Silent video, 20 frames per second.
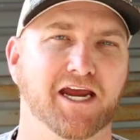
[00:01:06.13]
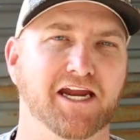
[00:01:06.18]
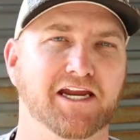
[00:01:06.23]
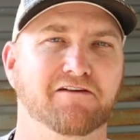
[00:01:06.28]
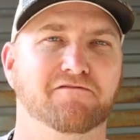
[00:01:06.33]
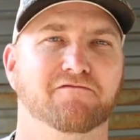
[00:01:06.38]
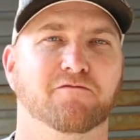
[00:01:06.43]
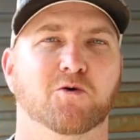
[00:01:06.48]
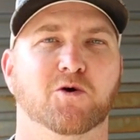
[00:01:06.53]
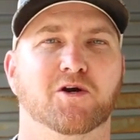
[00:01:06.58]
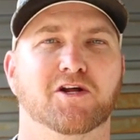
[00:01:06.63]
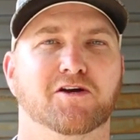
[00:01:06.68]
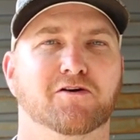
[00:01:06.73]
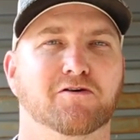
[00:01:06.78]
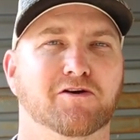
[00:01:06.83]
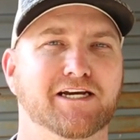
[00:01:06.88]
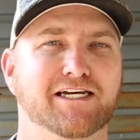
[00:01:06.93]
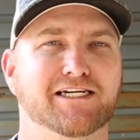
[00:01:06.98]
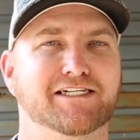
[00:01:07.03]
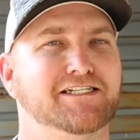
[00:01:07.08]
84
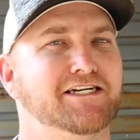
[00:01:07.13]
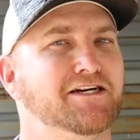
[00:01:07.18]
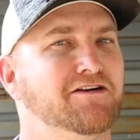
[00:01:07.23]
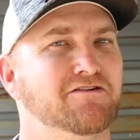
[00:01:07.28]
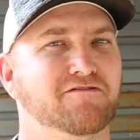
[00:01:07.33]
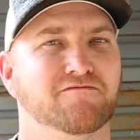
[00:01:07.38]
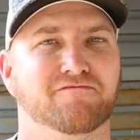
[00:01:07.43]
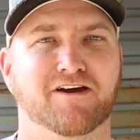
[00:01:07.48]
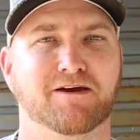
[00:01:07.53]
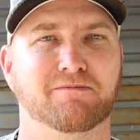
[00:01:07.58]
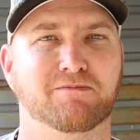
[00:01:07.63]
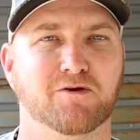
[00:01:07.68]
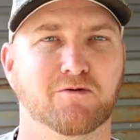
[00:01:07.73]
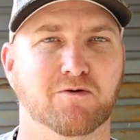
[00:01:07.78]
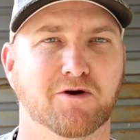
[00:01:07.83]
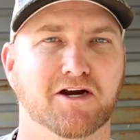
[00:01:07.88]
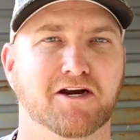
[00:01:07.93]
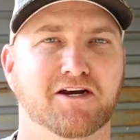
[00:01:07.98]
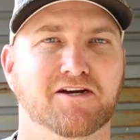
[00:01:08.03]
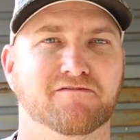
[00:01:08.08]
degrees here in
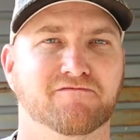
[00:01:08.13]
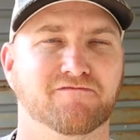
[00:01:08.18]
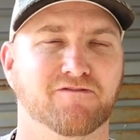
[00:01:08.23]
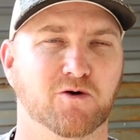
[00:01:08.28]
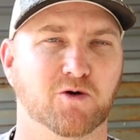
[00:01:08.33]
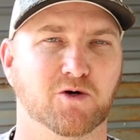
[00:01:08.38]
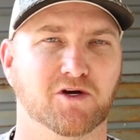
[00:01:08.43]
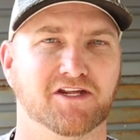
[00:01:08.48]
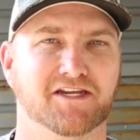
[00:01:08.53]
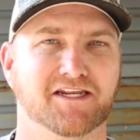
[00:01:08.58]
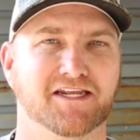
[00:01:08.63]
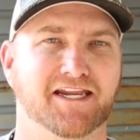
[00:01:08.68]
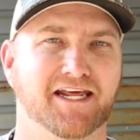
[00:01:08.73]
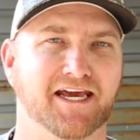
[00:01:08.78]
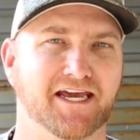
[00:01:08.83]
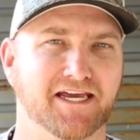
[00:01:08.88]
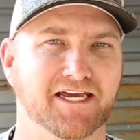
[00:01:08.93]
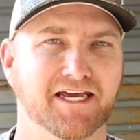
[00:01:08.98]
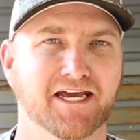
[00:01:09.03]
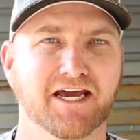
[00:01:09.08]
February in Florida
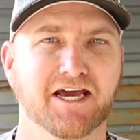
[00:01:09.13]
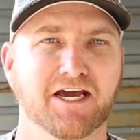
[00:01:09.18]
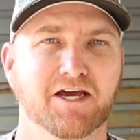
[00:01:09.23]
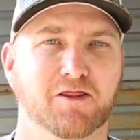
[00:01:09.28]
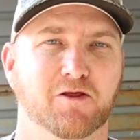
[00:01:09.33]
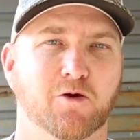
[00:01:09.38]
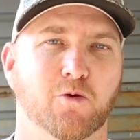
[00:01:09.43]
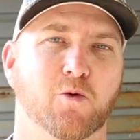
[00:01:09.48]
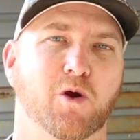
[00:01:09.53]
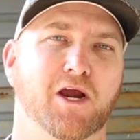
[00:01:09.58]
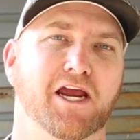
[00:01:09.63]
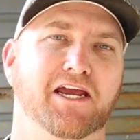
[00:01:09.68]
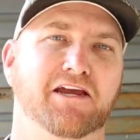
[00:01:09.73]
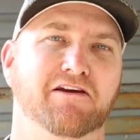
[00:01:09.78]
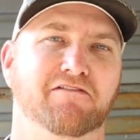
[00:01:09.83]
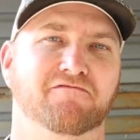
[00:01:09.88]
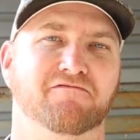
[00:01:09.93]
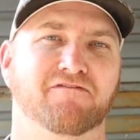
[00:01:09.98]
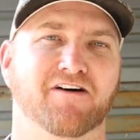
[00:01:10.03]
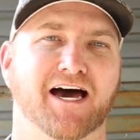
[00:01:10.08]
today. The
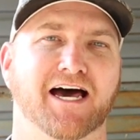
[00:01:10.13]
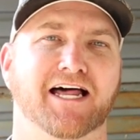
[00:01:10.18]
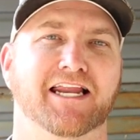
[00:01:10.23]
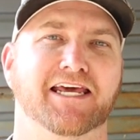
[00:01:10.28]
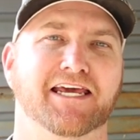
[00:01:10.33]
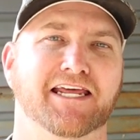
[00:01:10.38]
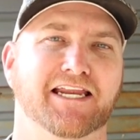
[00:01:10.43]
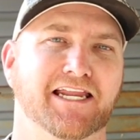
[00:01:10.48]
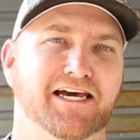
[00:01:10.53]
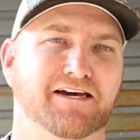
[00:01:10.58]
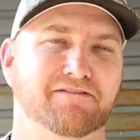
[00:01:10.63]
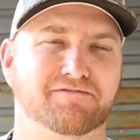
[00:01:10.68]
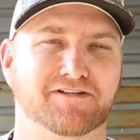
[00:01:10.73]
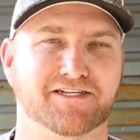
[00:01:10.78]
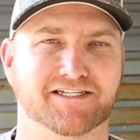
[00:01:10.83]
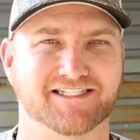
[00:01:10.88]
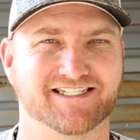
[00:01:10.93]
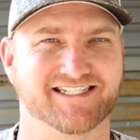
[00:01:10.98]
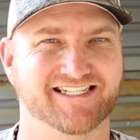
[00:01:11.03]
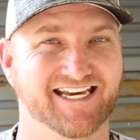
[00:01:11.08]
rain finally left
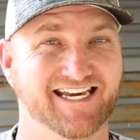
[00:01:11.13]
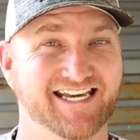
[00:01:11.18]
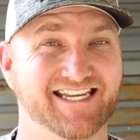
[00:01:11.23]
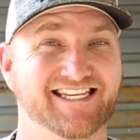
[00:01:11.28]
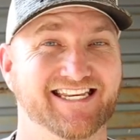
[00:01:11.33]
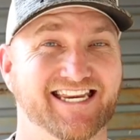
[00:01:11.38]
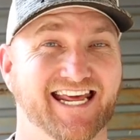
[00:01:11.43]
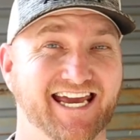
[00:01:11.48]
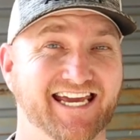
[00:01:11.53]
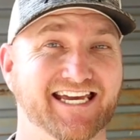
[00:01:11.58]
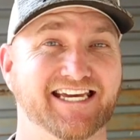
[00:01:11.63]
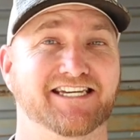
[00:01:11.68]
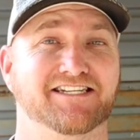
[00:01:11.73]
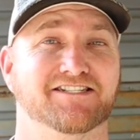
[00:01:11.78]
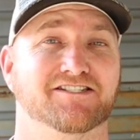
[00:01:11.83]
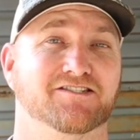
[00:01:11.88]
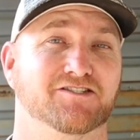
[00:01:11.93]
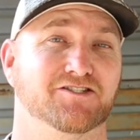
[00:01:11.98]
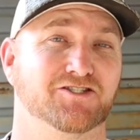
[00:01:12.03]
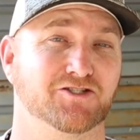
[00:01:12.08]
us. 10
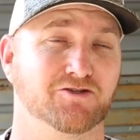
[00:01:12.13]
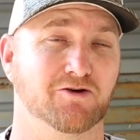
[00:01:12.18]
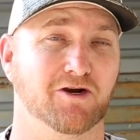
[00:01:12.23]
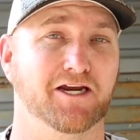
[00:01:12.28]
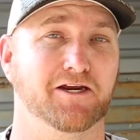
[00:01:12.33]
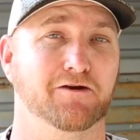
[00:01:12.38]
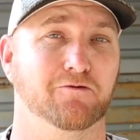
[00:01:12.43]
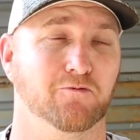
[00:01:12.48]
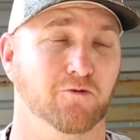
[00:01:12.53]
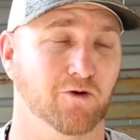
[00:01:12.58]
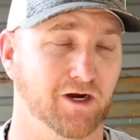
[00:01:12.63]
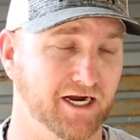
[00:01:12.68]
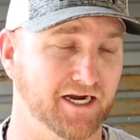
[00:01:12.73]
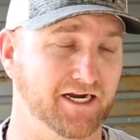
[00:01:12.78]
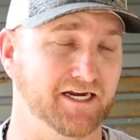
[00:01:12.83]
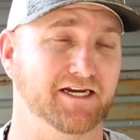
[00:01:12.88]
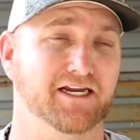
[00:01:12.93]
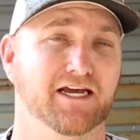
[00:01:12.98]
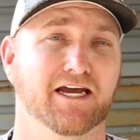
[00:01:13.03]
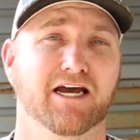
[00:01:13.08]
days of straight
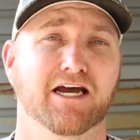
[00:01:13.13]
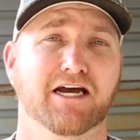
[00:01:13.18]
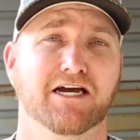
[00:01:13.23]
rain.